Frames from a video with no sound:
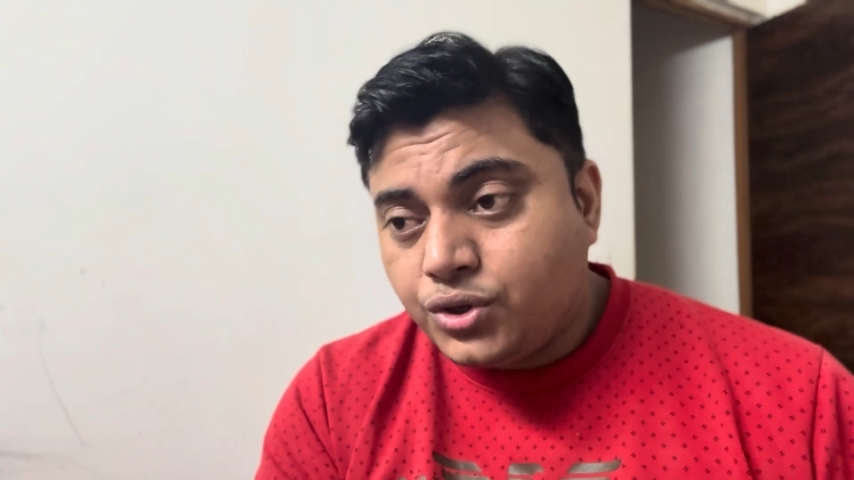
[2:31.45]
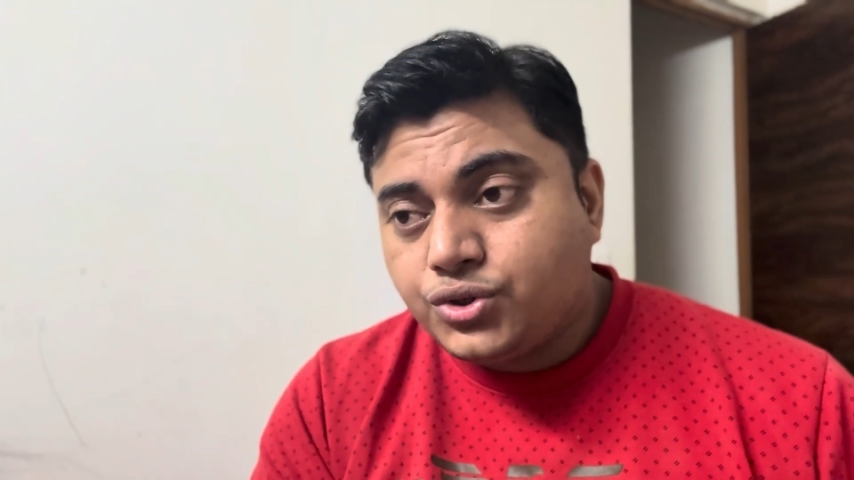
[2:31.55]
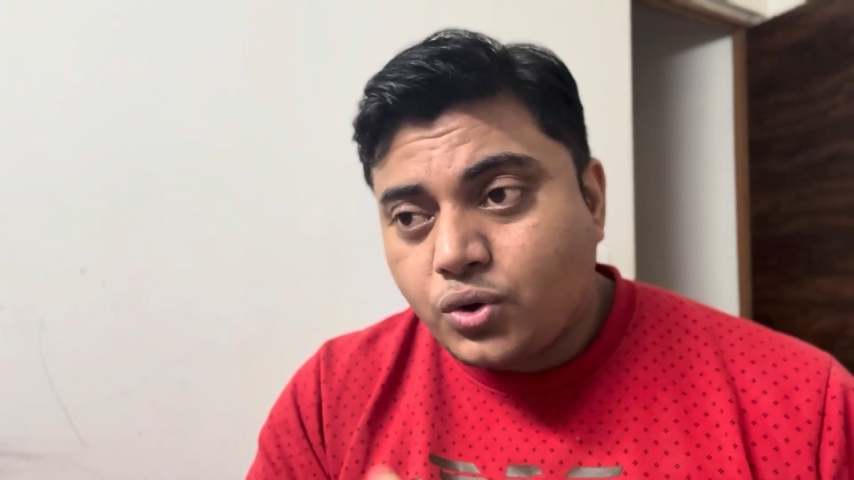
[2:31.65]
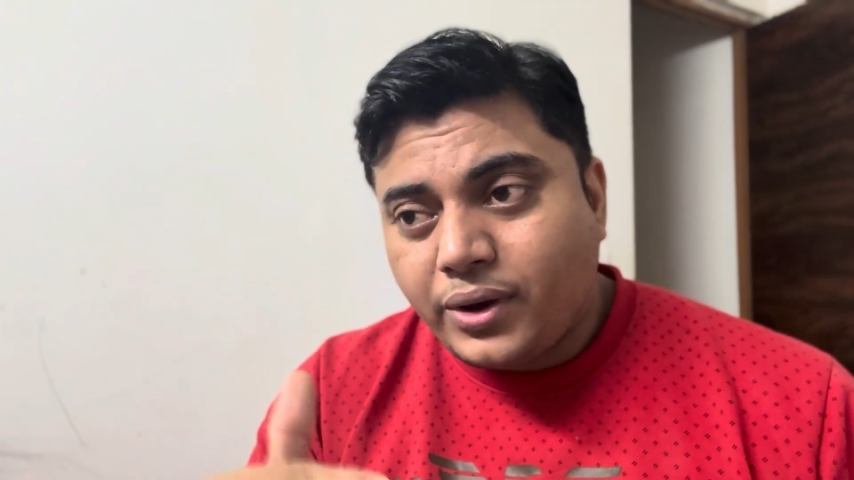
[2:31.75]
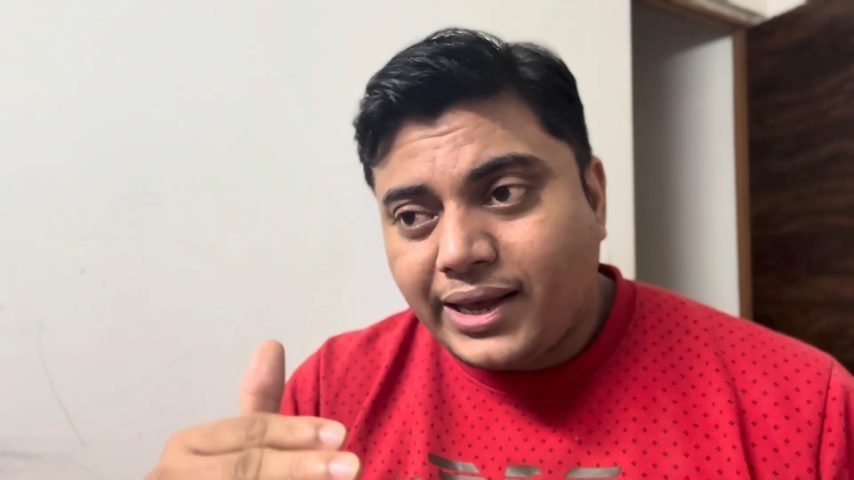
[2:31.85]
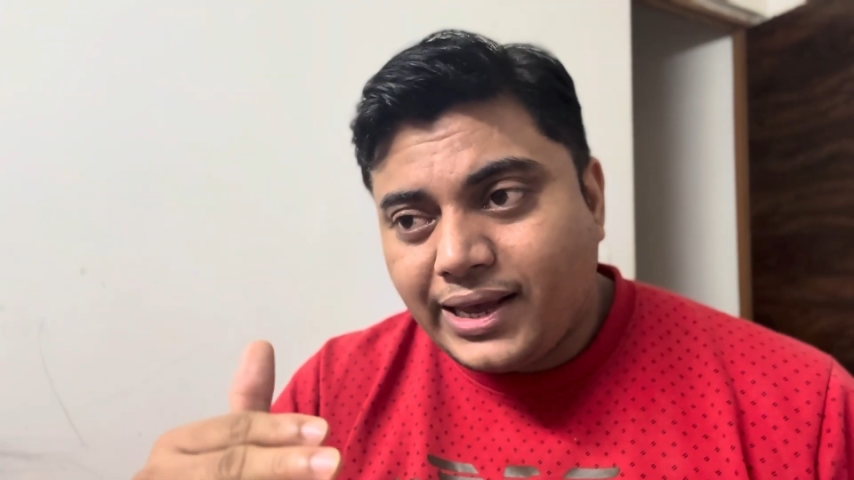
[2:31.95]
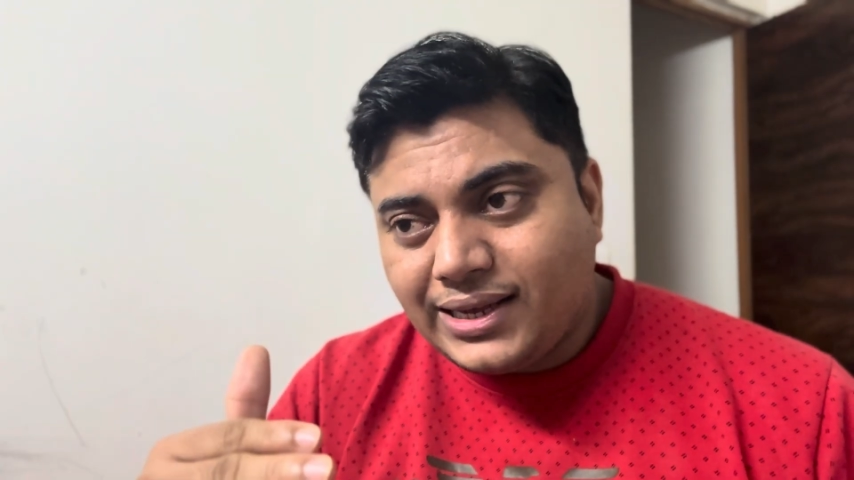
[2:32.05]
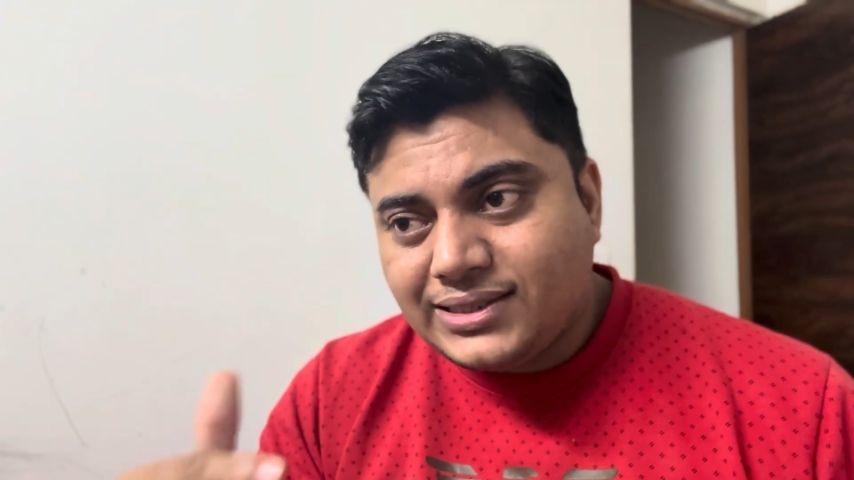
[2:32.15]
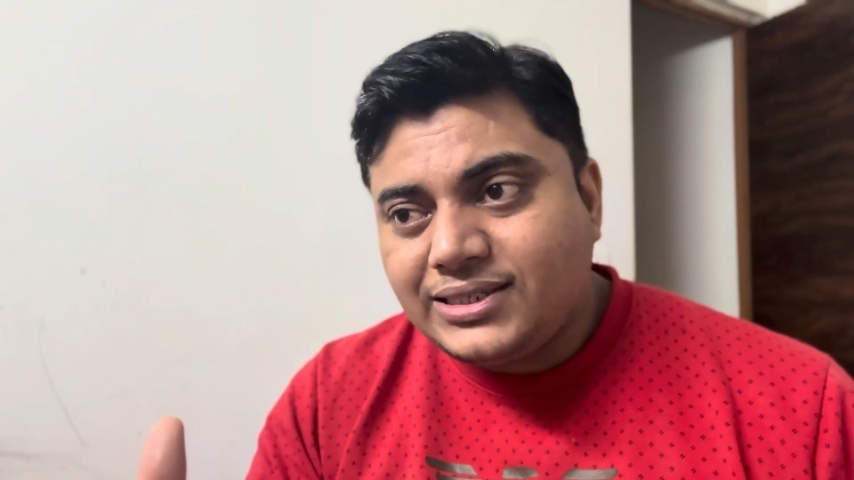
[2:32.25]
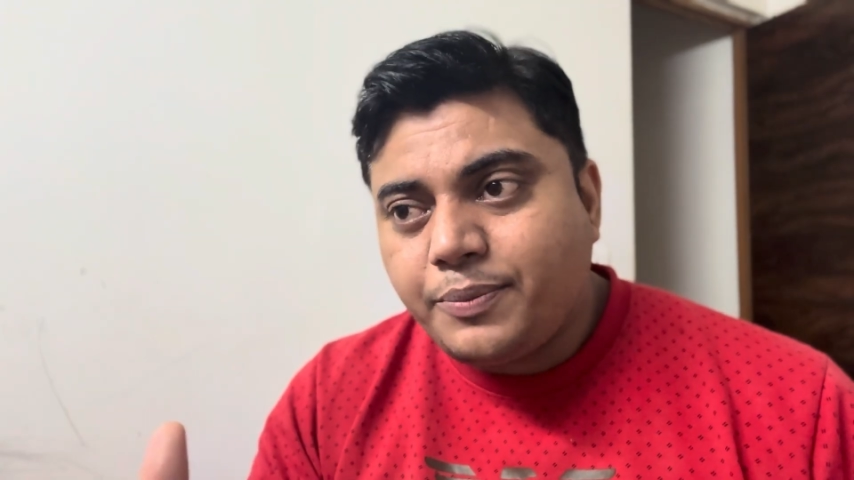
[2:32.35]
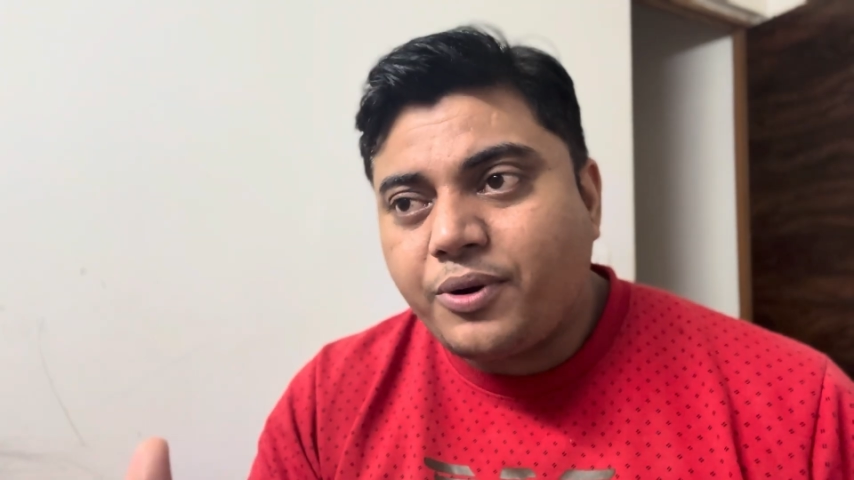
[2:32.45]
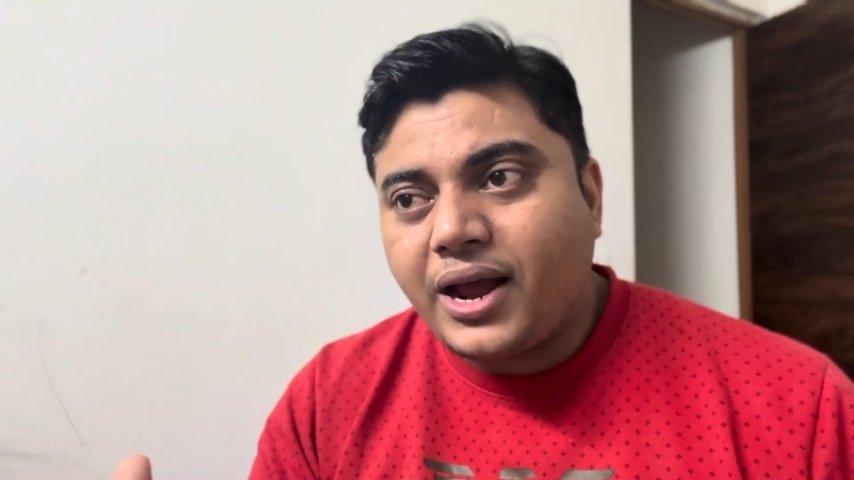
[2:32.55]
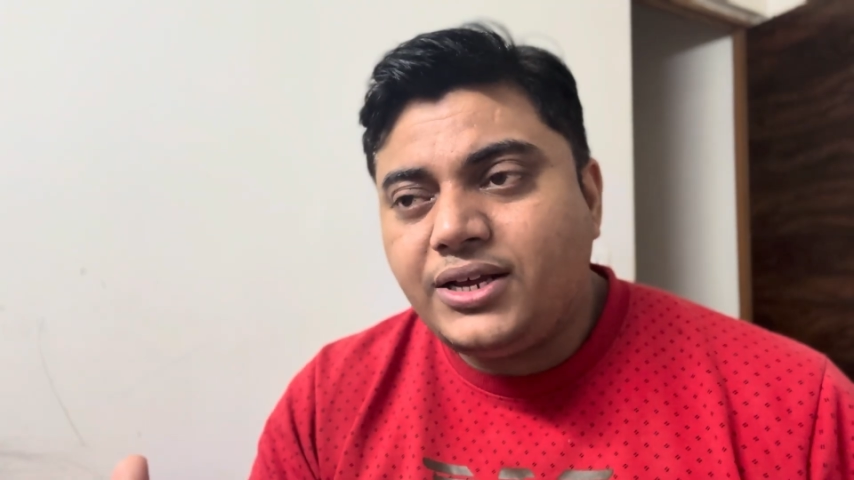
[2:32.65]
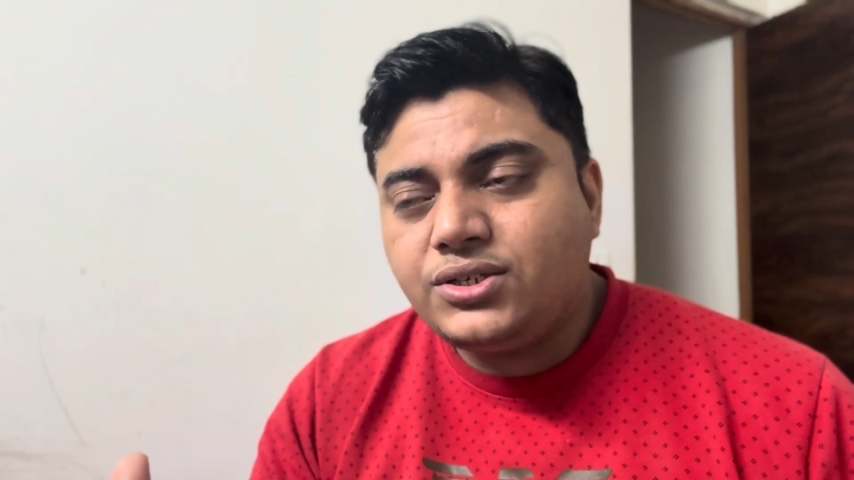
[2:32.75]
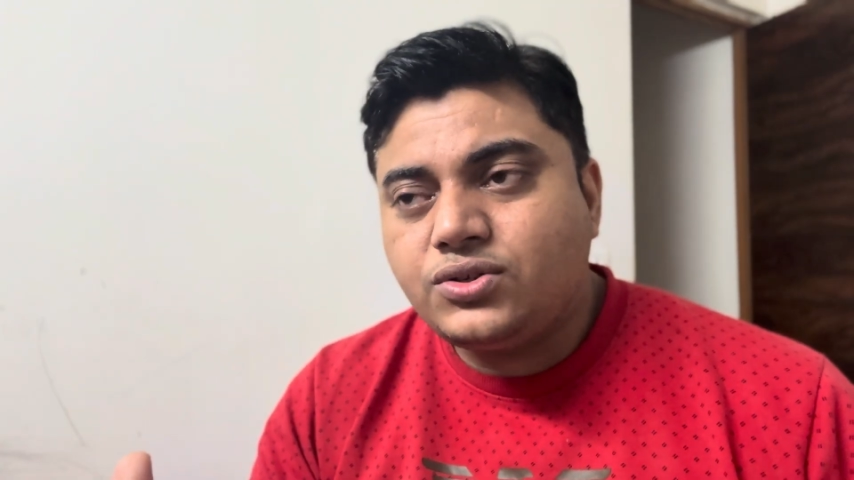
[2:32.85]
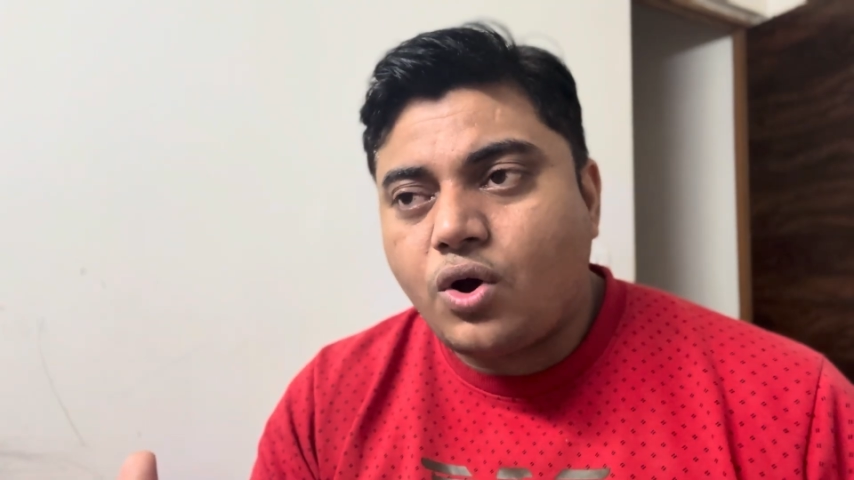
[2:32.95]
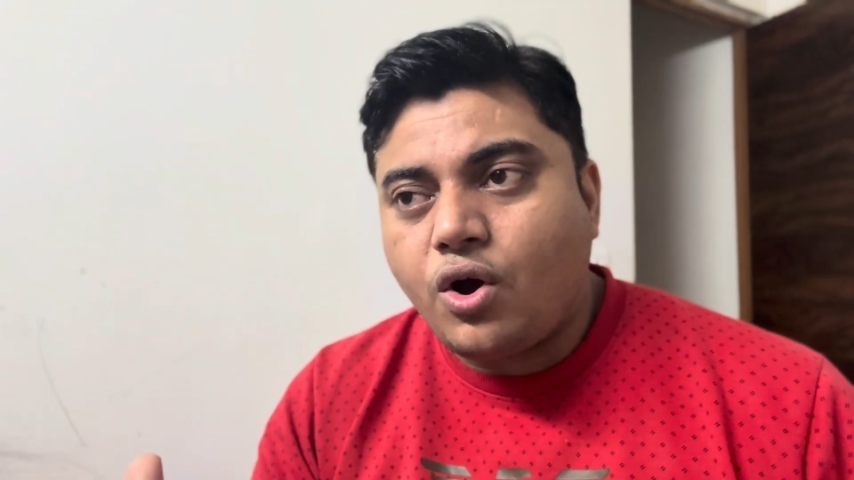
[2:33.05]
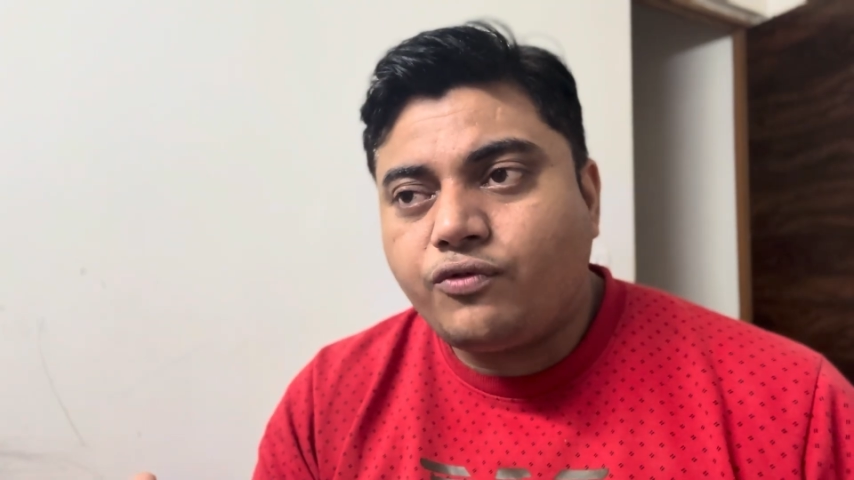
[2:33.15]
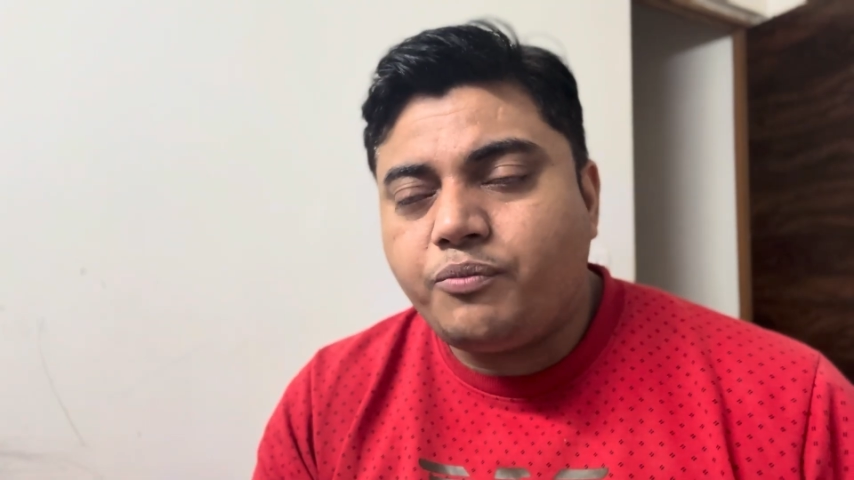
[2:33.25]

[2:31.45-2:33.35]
So is the price of